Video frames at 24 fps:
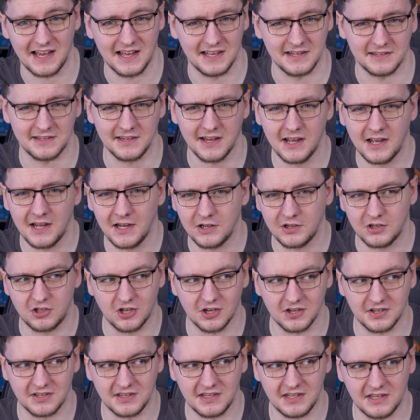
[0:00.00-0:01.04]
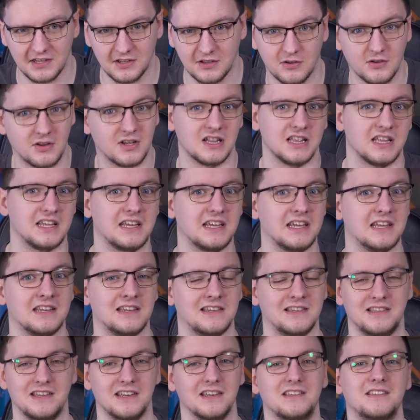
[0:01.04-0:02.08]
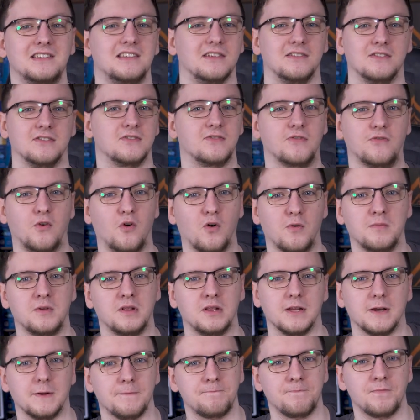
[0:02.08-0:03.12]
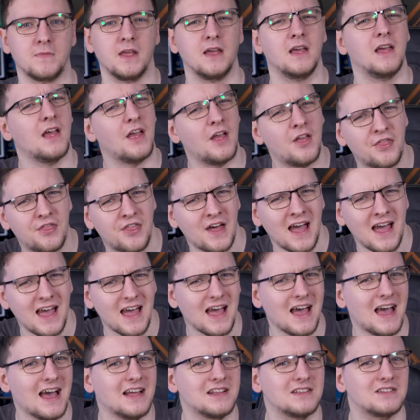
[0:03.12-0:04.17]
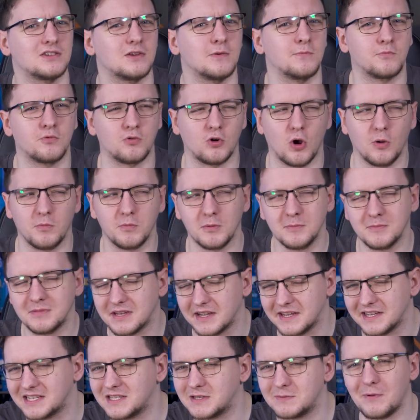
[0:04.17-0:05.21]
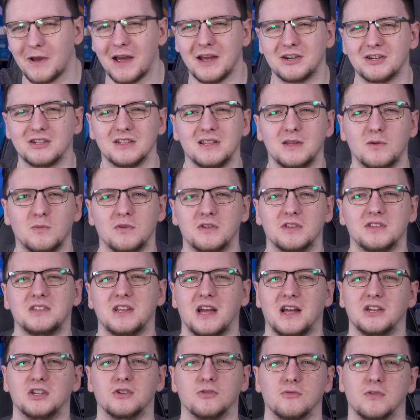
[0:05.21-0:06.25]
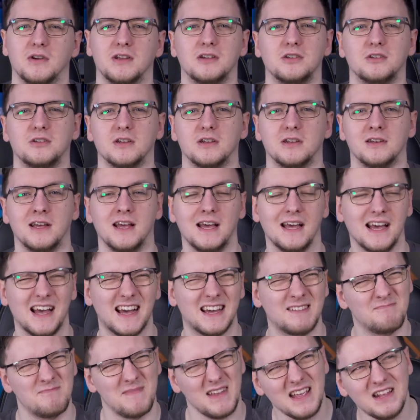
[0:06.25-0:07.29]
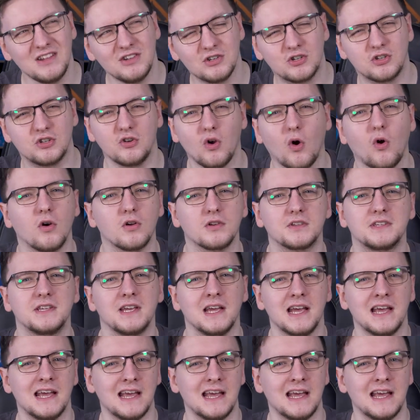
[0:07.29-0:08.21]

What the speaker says: as just the Euclidean distance formula. That had some problems, especially with saturation, and in short,